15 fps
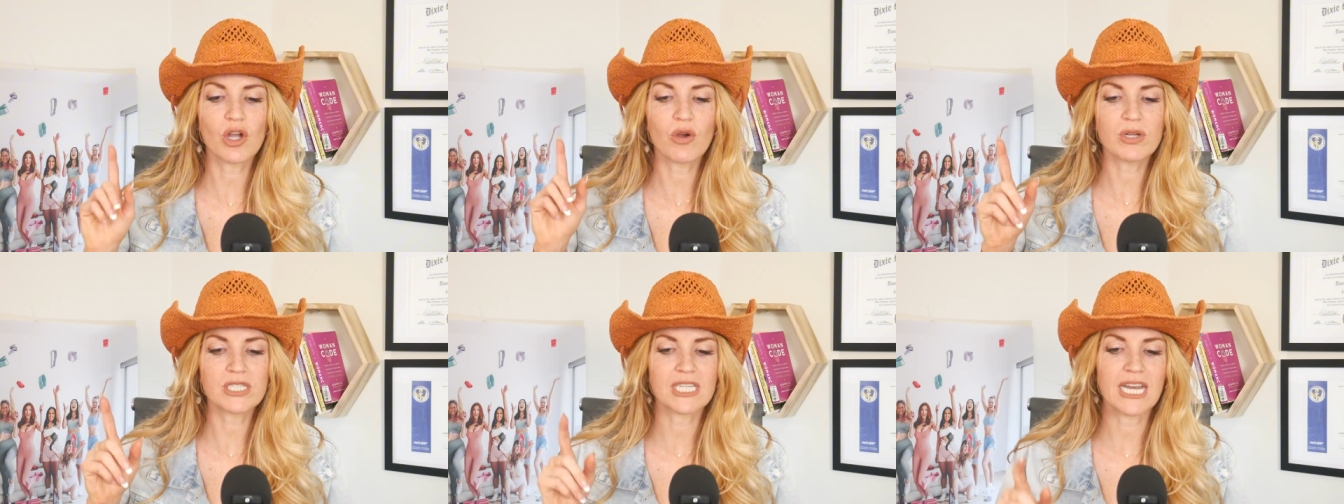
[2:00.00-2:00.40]

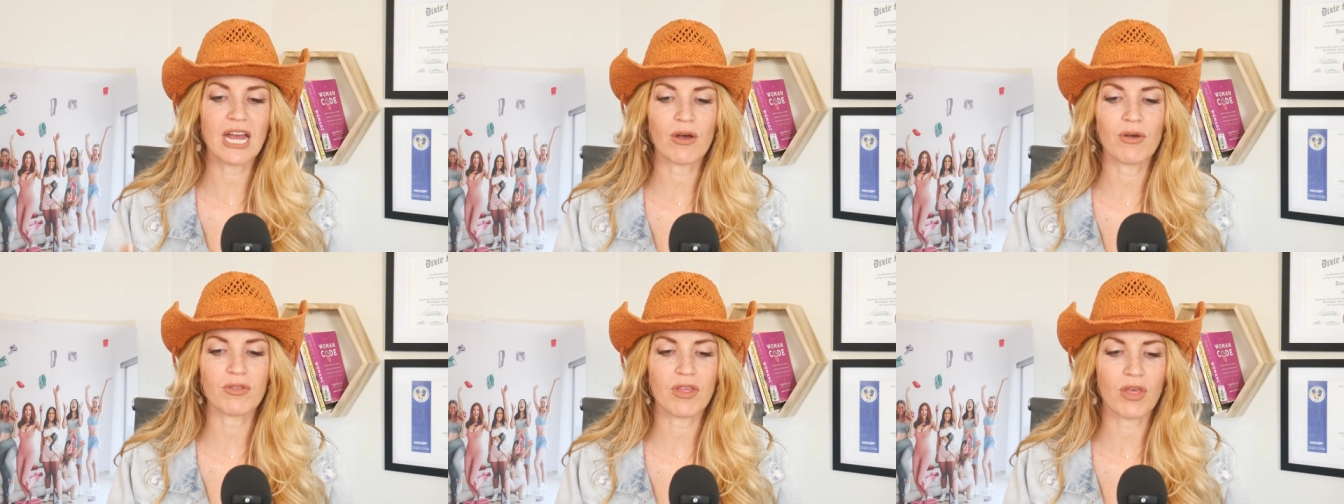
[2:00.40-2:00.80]
go into
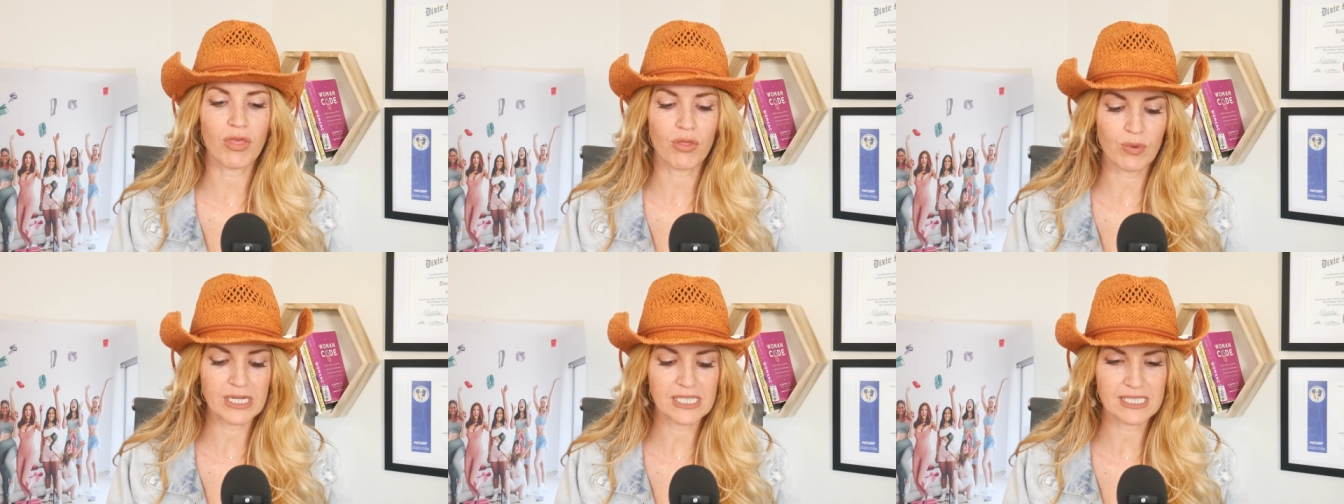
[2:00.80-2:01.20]
now the
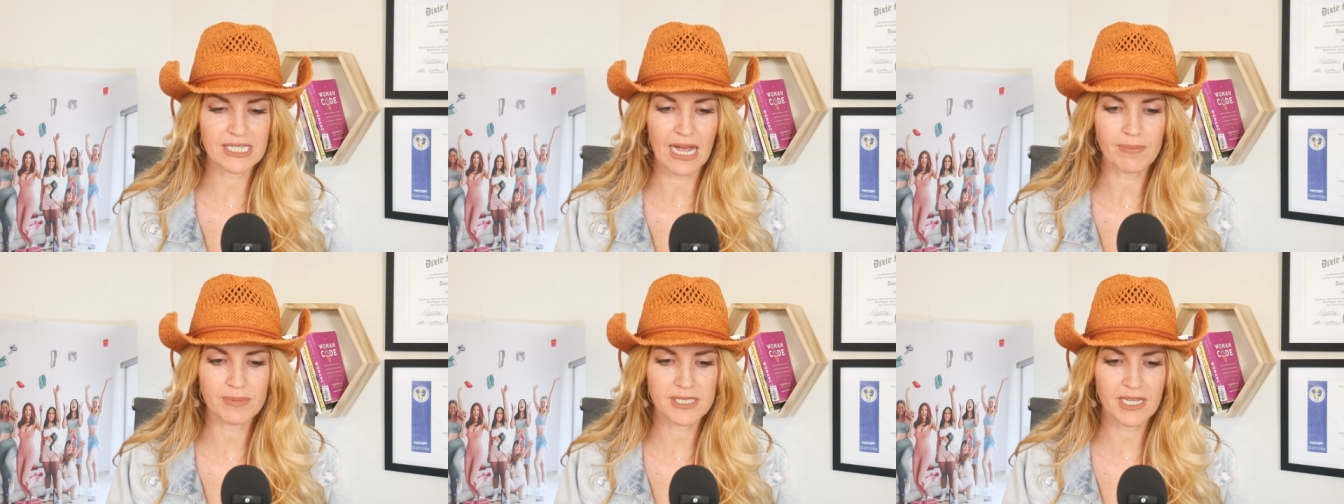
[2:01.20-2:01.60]
three
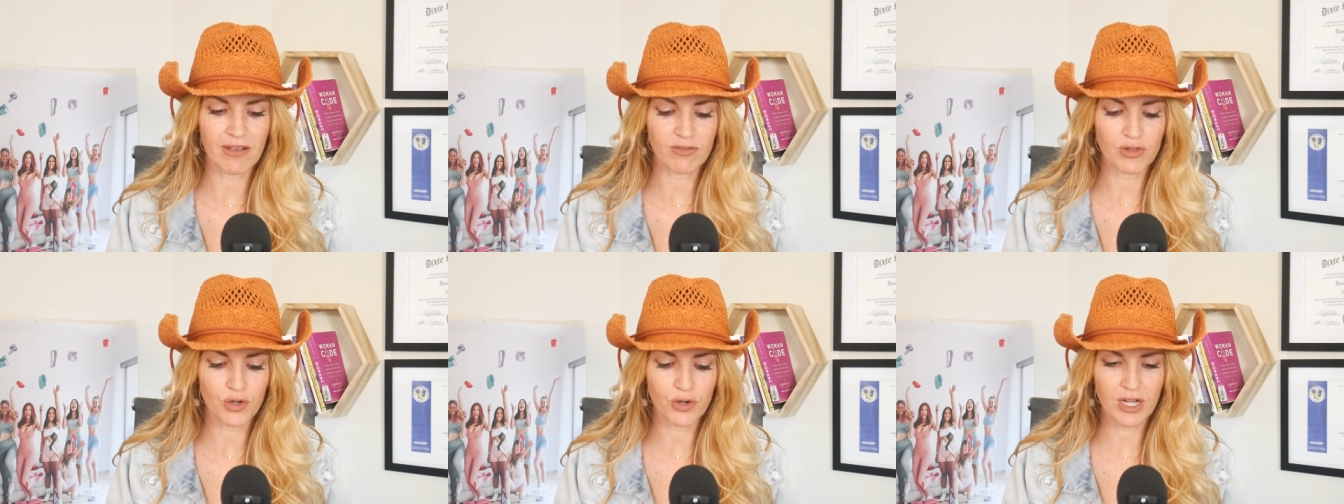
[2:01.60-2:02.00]
steps
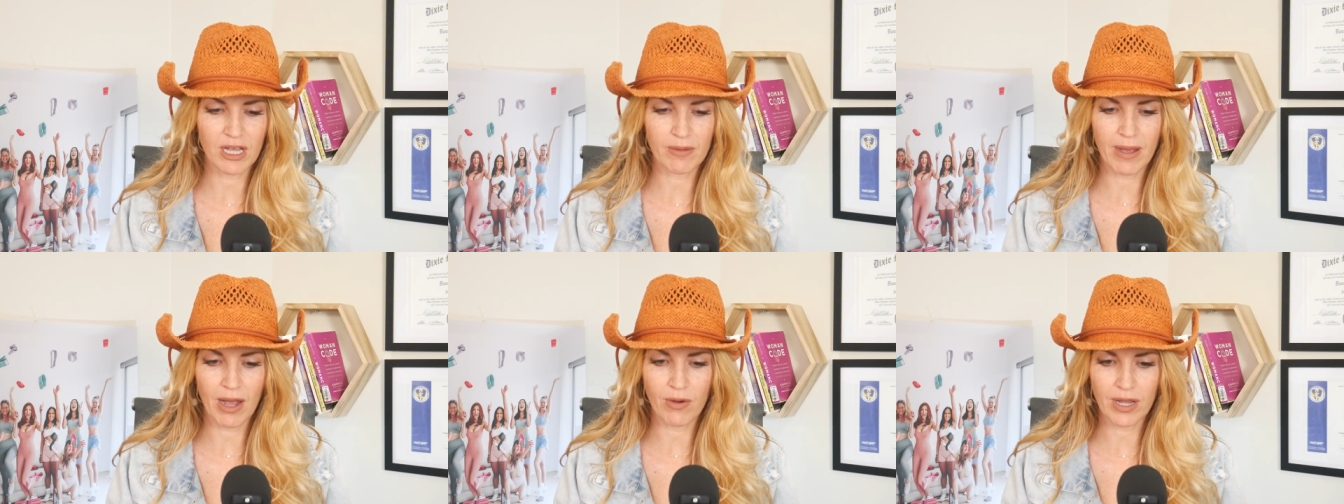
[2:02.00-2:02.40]
of learning
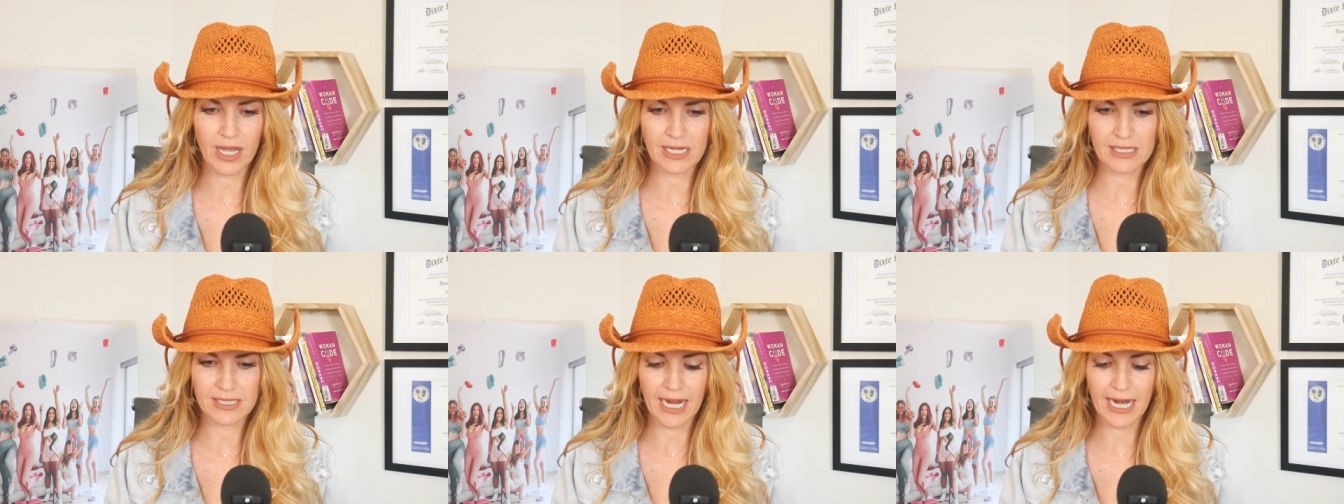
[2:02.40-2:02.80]
about
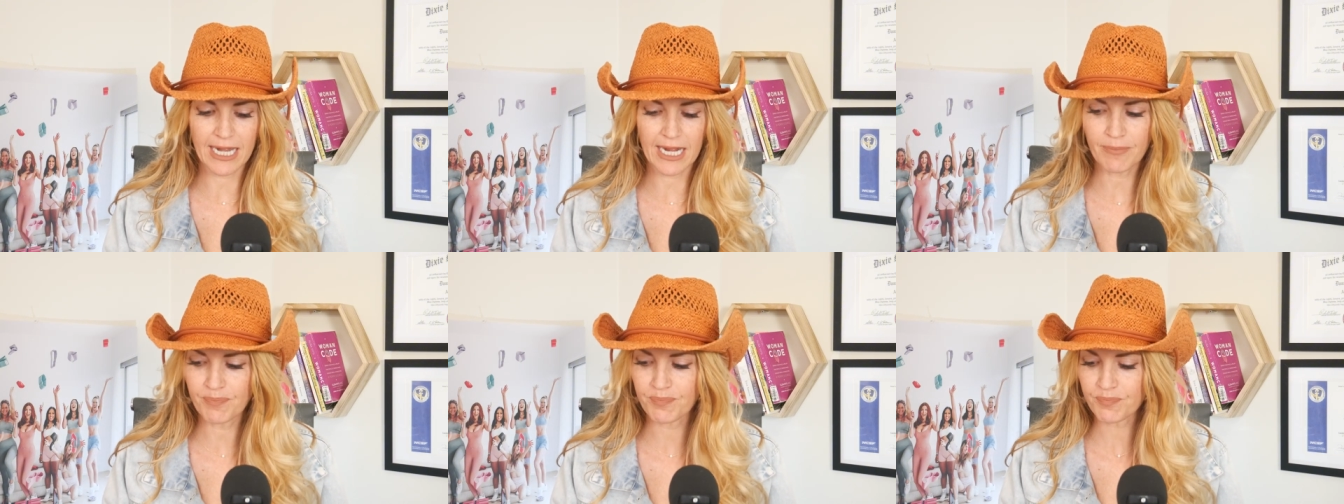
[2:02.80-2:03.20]

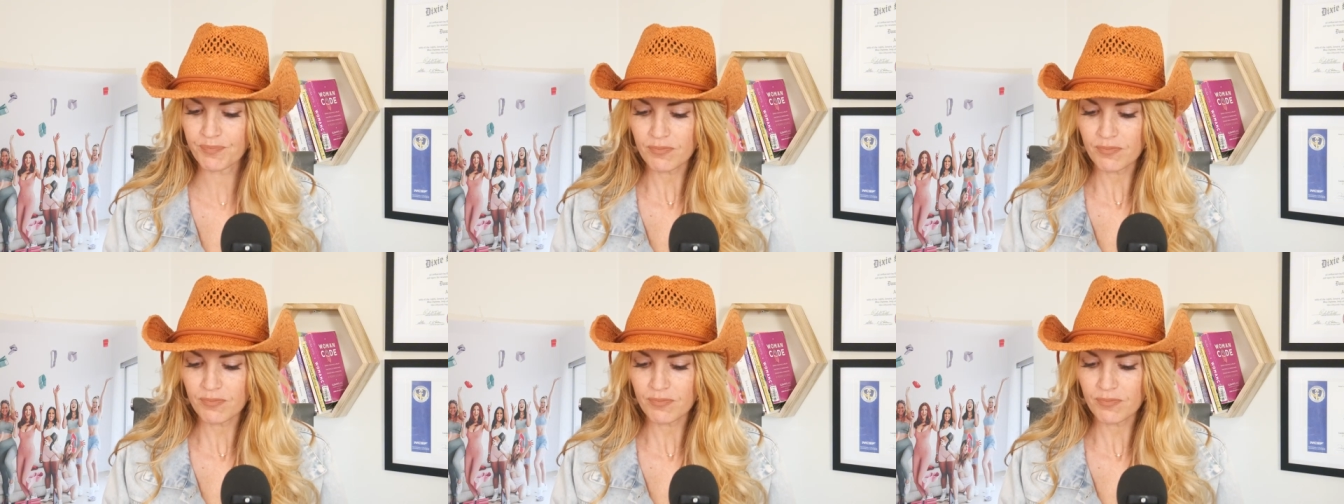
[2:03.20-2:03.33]
anxiety.